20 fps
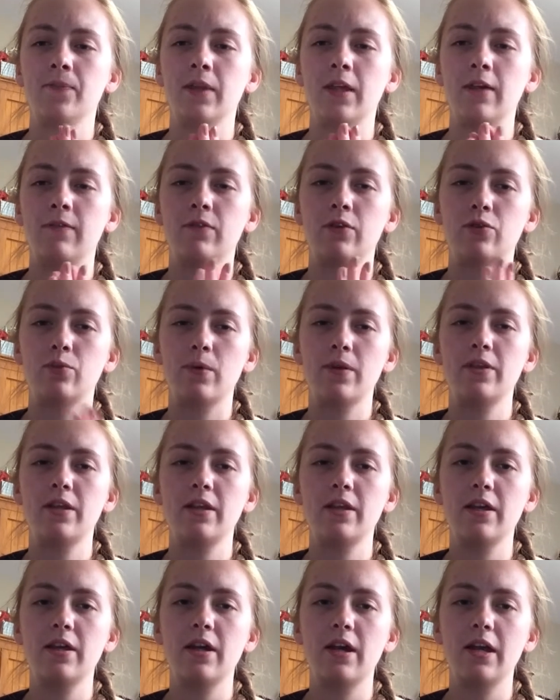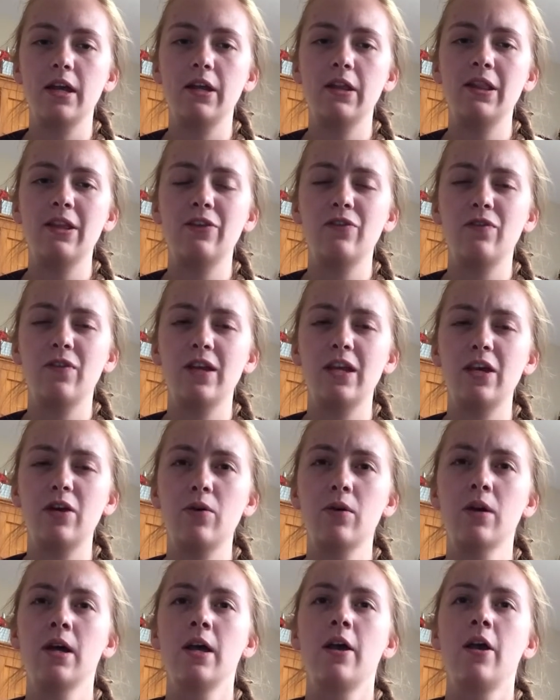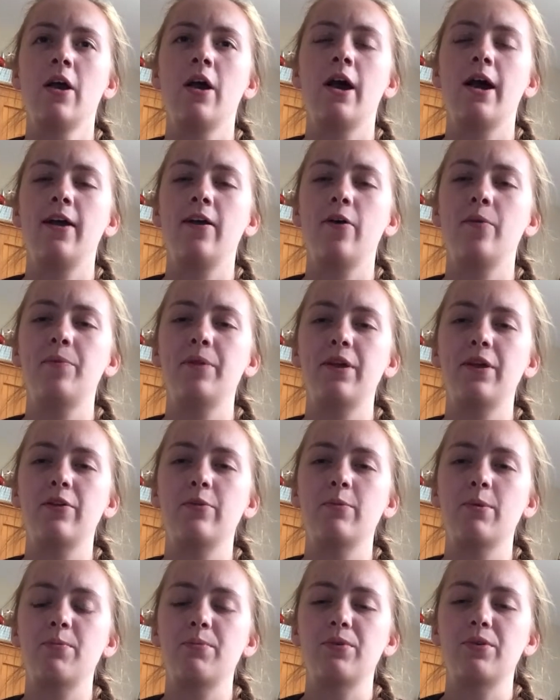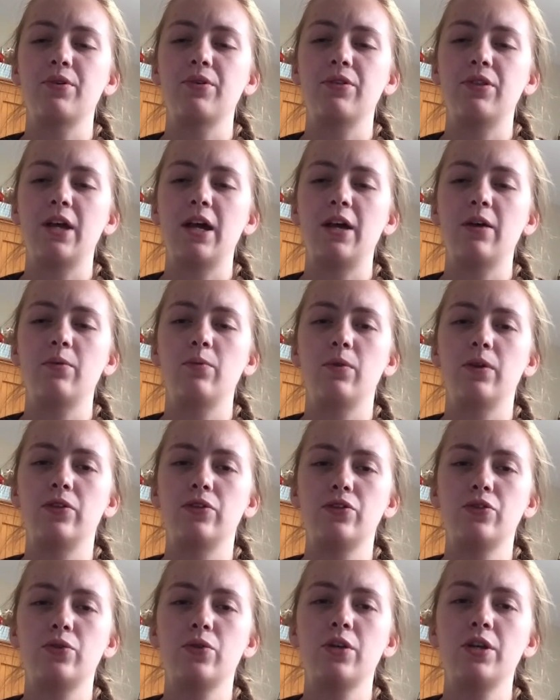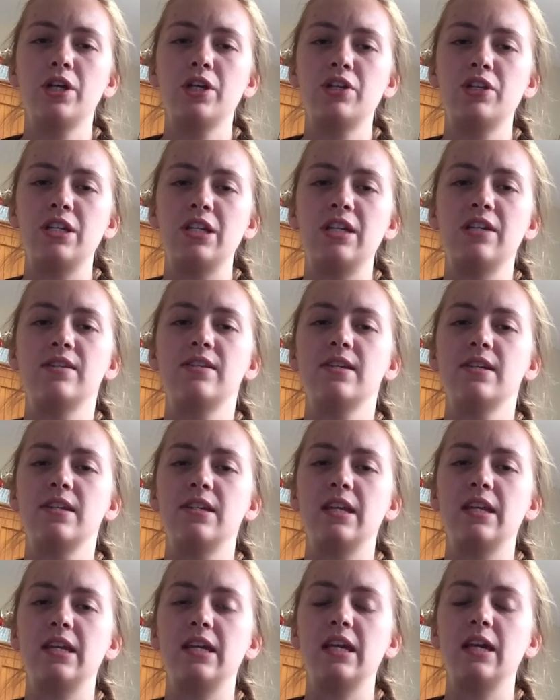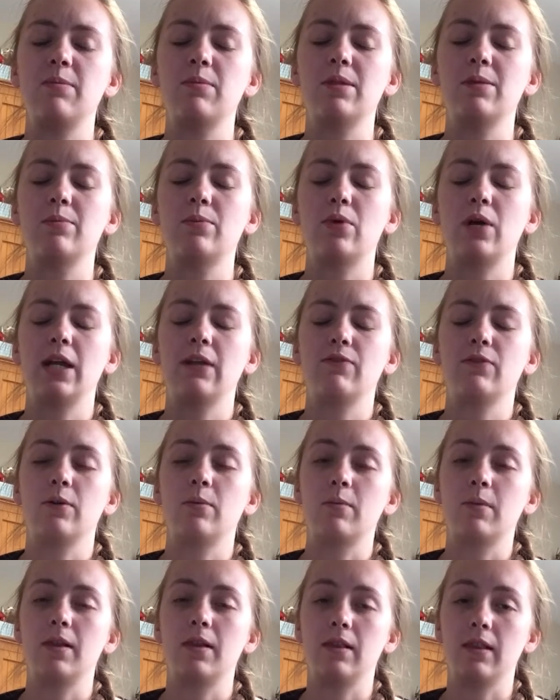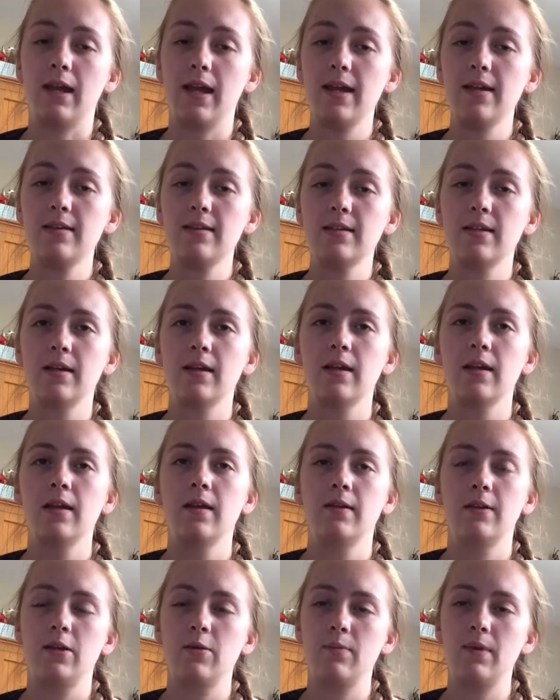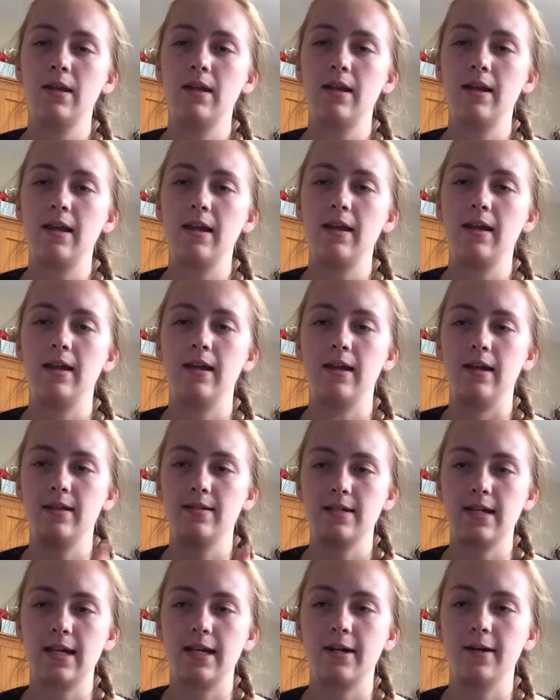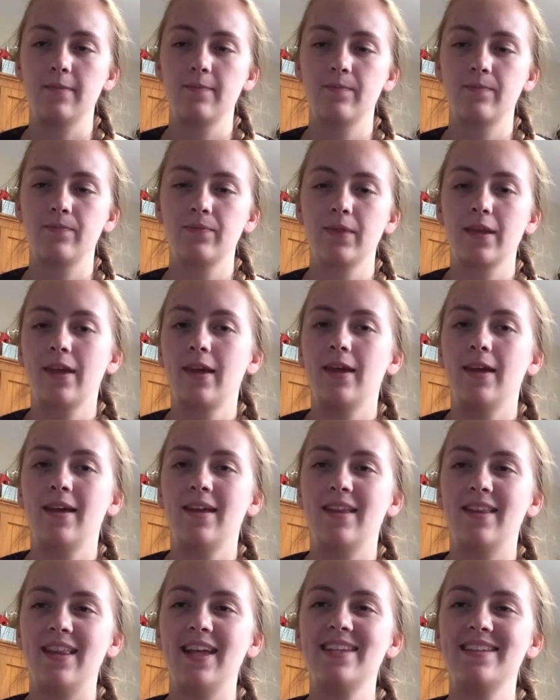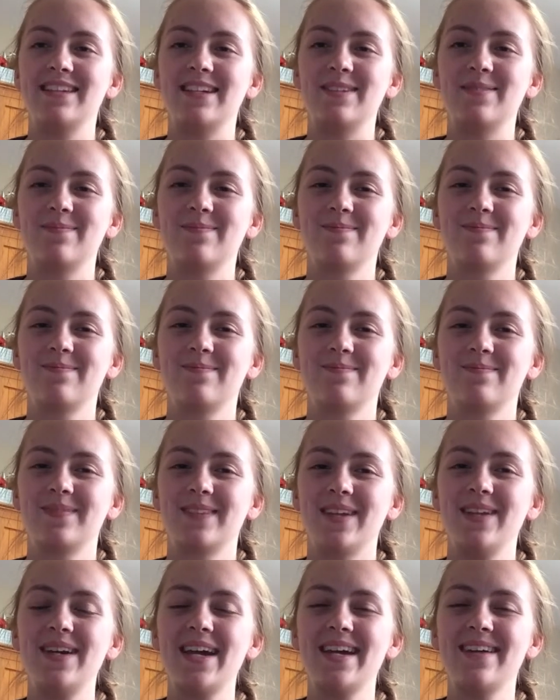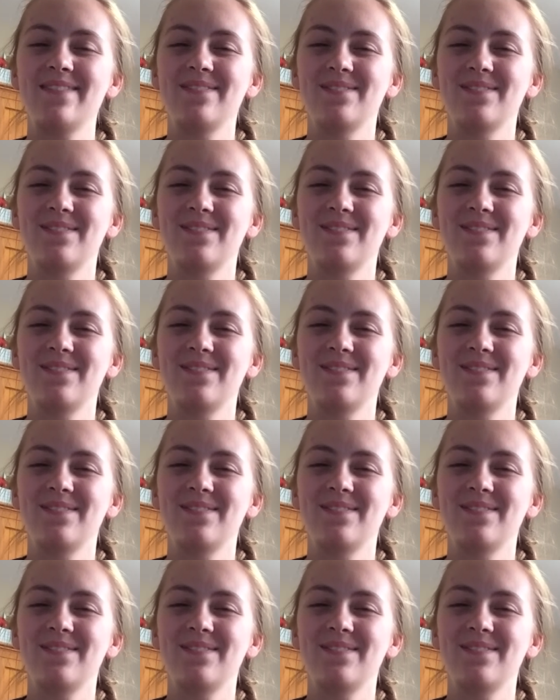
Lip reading: if there's one thing that you got out of this video, I hope that you remember that when storing your teas, you need to keep them away from light, humidity, and air. And that's it. Okay,